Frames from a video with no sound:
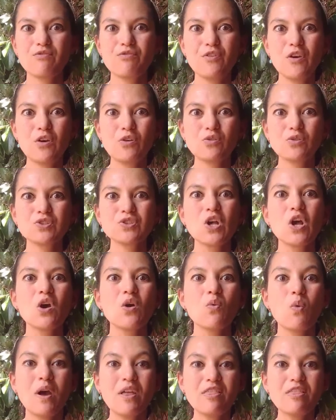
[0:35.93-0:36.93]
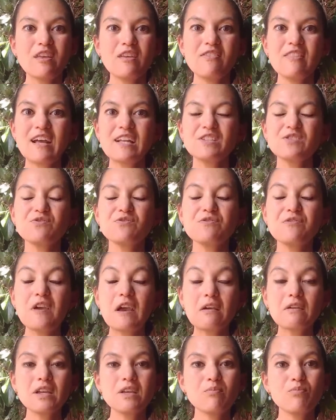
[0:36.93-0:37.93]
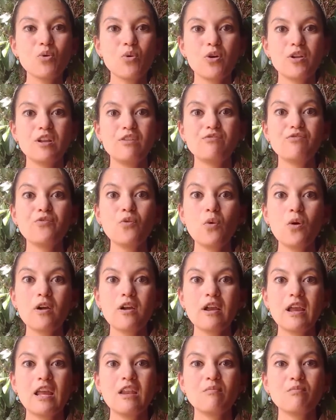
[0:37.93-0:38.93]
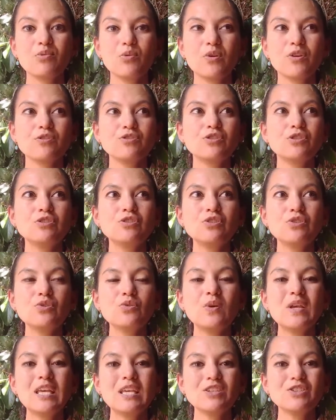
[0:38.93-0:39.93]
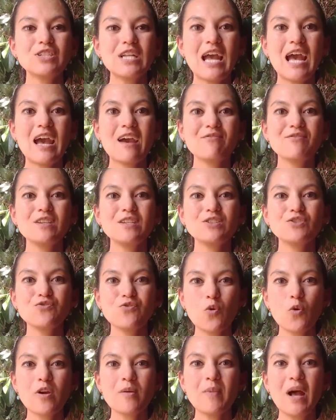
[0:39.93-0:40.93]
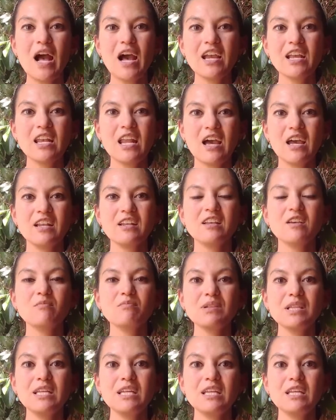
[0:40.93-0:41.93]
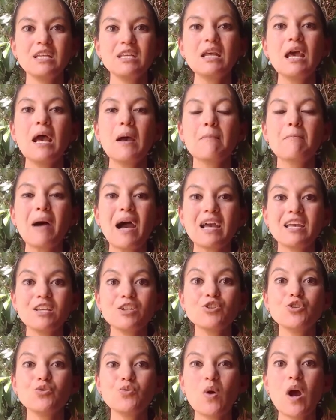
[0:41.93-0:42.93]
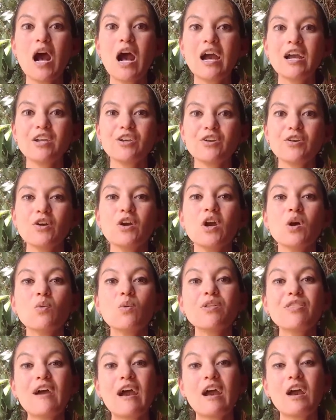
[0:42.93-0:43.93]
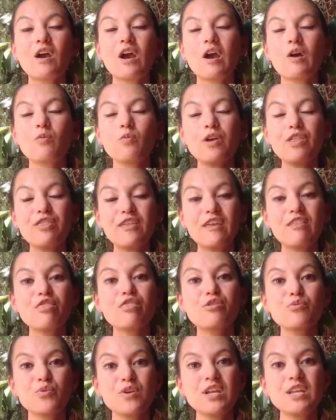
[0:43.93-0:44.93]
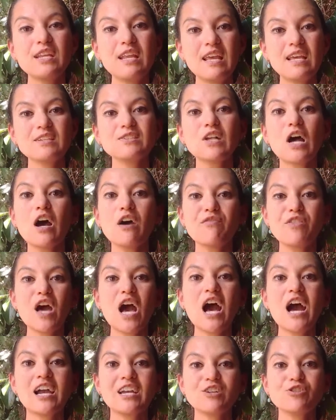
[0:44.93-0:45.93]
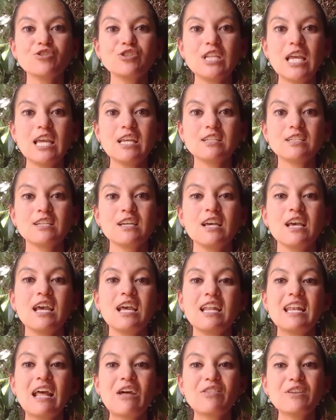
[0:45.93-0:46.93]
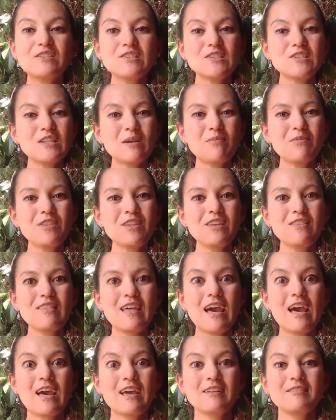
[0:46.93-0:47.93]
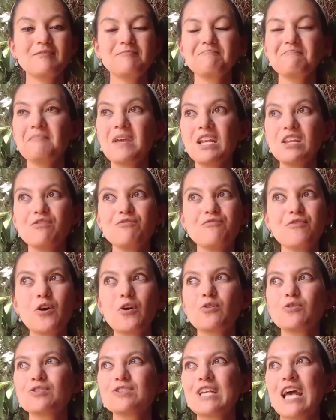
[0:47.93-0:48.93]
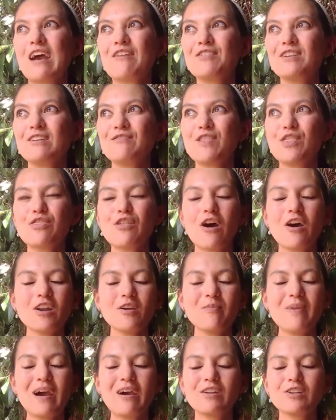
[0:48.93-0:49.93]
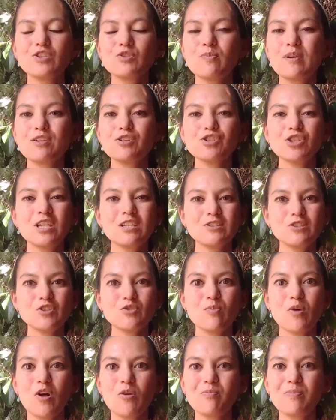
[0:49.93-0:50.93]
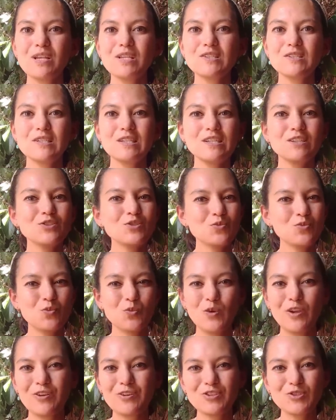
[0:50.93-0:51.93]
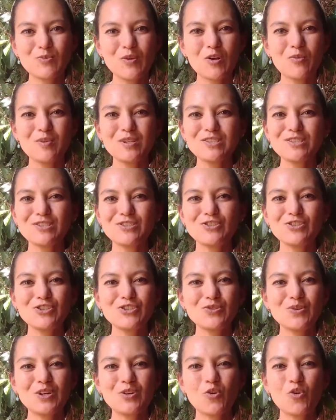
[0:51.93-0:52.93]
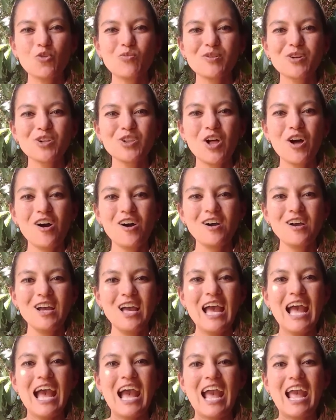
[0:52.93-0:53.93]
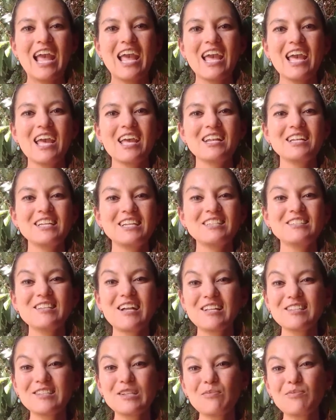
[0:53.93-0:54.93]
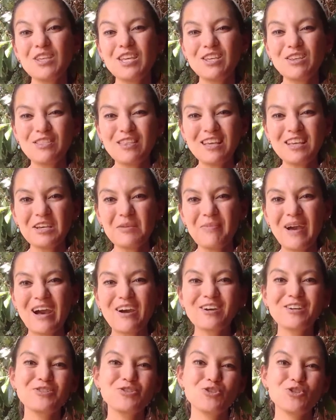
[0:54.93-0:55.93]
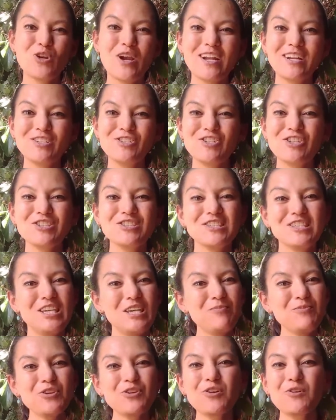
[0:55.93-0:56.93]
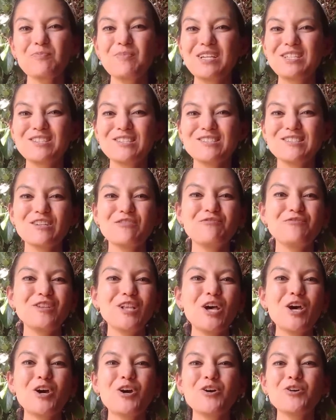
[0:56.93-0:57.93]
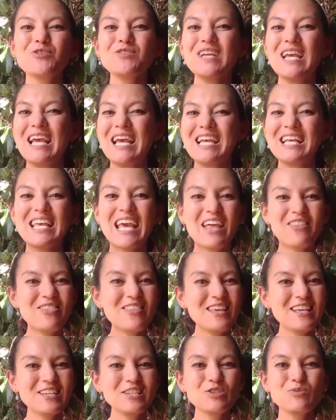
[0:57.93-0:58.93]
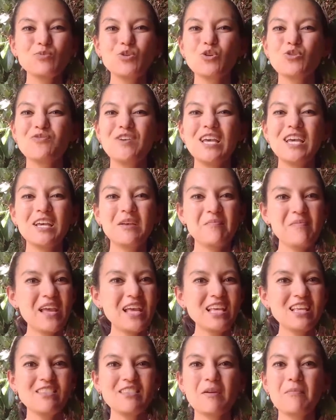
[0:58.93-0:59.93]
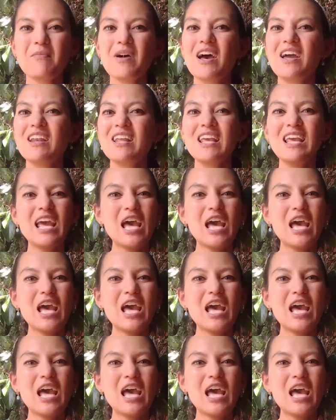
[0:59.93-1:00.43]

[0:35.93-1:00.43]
folks, one thing that's very important for an employer to do is to have this Form I-9 completed by a new hire within 3 days of the hire date. Now, this is something that many folks haven't even thought about, especially as a small business. We are a small business too at Goldberg Law. And it's not something you think about because you're trying to just keep your business afloat, get things moving, making the money,